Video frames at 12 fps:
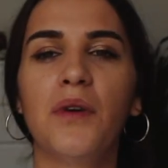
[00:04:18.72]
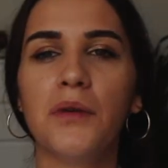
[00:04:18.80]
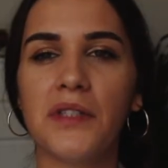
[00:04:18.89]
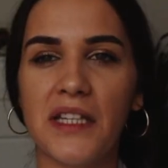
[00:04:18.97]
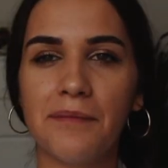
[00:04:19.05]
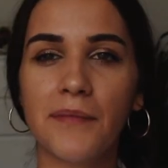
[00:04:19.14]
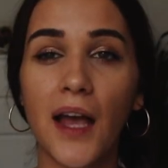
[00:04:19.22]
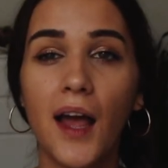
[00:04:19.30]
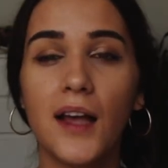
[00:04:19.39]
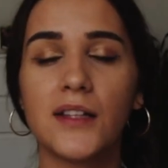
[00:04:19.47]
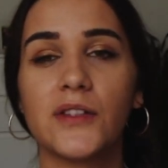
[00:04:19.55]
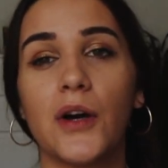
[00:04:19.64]
we will see.
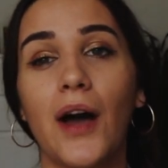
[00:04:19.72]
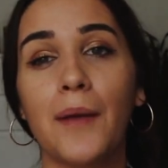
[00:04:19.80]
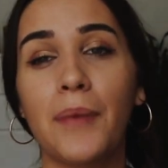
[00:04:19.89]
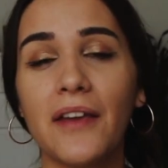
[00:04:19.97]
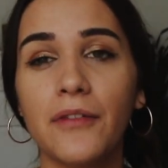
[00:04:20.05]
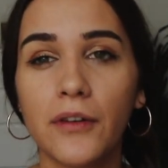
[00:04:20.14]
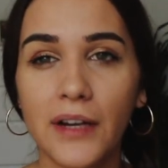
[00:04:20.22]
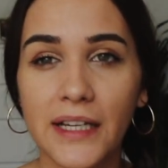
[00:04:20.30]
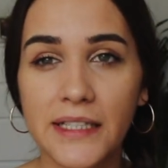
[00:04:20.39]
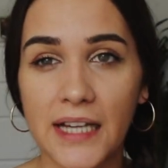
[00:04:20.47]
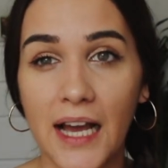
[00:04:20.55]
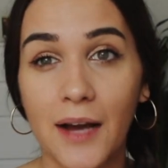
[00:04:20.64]
So I paid for
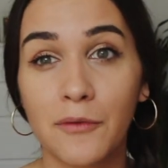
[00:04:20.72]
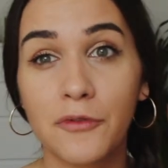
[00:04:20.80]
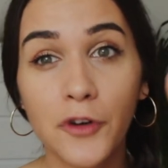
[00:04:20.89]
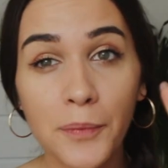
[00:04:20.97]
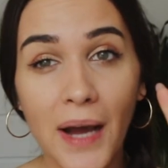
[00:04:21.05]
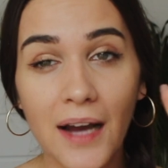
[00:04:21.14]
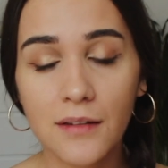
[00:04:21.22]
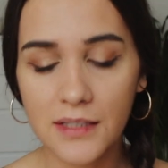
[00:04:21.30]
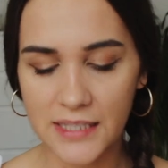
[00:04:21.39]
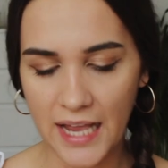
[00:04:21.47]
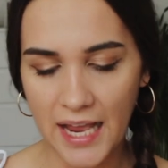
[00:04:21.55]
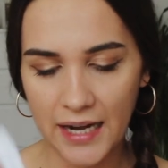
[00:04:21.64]
it
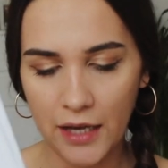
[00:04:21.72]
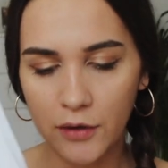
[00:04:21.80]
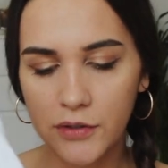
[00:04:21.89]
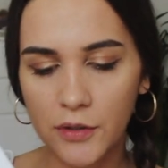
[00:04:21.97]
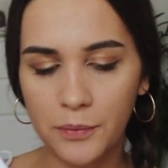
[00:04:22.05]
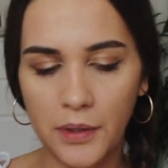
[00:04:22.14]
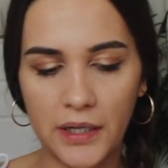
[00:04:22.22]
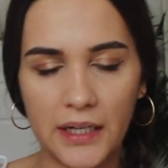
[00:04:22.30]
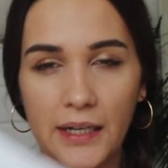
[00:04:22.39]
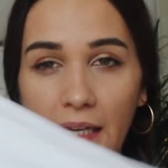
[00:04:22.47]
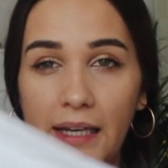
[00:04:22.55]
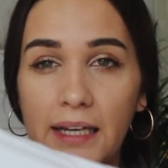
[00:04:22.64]
£4, and I also bought
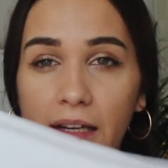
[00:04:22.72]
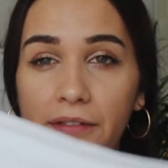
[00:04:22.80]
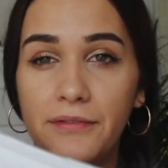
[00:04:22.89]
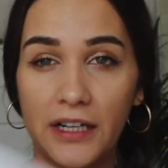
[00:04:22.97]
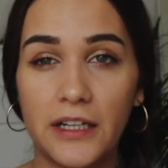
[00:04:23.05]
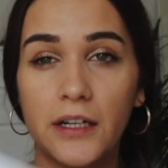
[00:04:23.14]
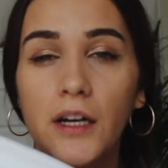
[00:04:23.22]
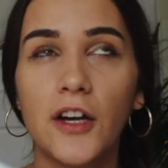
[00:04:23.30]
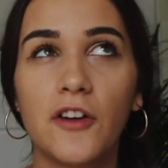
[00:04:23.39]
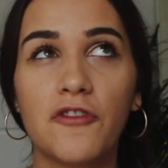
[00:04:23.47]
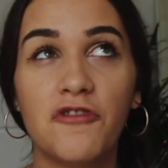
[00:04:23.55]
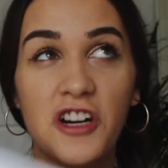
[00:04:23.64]
it in fair
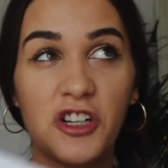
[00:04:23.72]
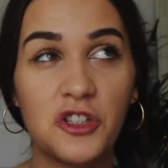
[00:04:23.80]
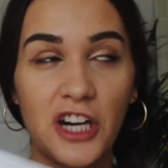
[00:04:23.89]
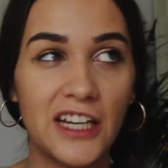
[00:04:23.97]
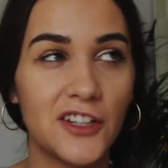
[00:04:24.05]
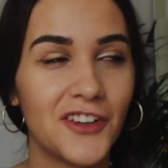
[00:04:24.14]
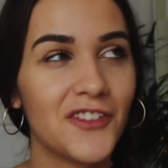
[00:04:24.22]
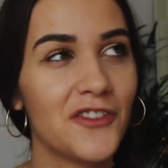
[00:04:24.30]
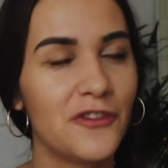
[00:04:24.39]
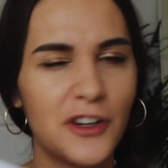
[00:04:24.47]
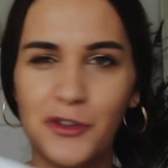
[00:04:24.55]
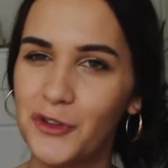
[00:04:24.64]
trade,
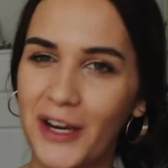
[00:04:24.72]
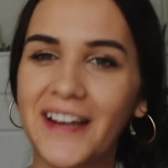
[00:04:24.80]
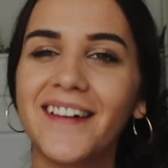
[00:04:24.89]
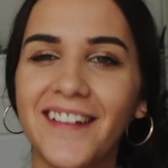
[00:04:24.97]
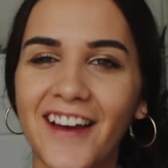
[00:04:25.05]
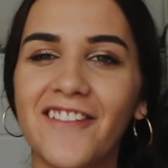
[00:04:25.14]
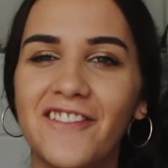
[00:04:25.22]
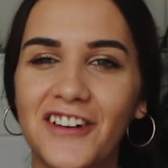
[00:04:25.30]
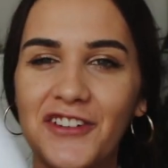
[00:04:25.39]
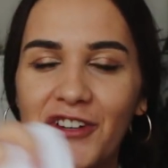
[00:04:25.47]
yeah, fair